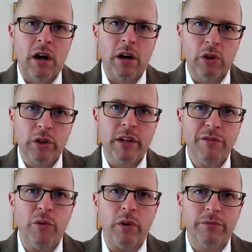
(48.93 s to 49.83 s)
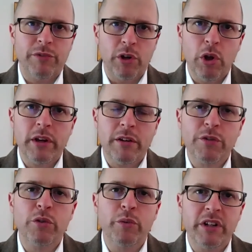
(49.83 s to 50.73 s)
looking for. They're looking
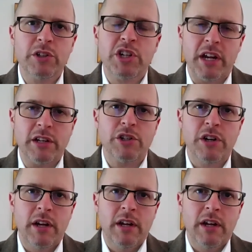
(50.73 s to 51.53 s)
for real change.